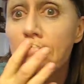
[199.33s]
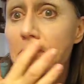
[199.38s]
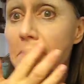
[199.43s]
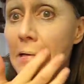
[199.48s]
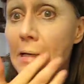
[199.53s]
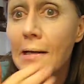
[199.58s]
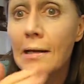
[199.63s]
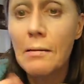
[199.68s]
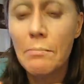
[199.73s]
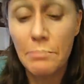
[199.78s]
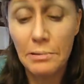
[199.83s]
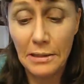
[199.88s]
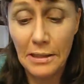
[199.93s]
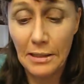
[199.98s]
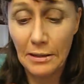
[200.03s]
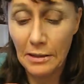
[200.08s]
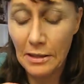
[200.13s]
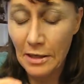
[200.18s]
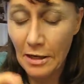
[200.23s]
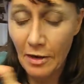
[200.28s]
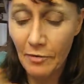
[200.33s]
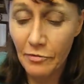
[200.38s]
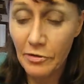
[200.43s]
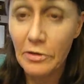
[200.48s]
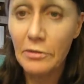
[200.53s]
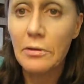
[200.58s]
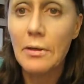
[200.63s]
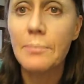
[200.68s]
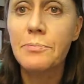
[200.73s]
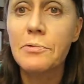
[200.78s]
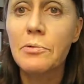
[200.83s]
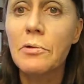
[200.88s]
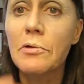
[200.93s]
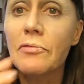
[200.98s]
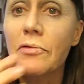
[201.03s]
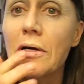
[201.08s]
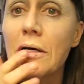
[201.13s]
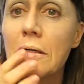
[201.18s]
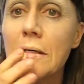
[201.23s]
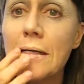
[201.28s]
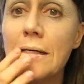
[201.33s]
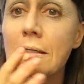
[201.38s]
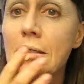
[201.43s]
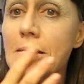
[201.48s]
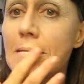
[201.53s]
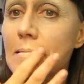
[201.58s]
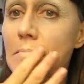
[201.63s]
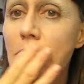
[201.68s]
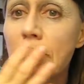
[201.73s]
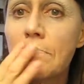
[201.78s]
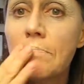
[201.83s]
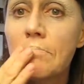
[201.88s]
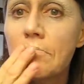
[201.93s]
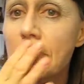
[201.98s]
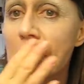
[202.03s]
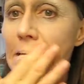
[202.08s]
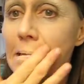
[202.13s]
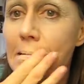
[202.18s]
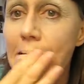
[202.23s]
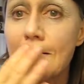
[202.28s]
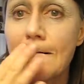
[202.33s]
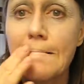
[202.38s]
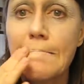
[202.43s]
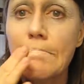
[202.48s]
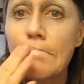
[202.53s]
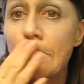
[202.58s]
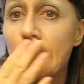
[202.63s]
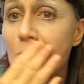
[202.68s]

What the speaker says: and completely cover your lips with foundation like that.